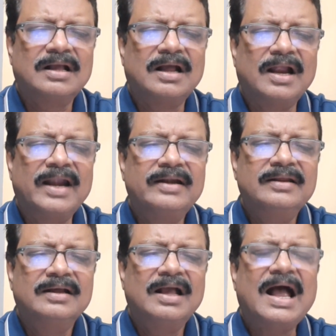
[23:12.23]
and
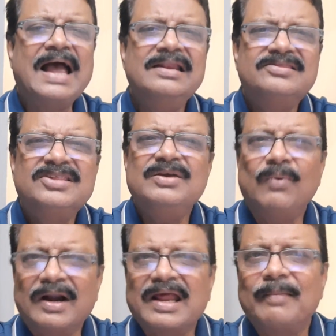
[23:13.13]
I'll see
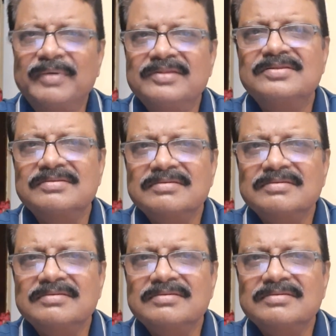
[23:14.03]
what happens.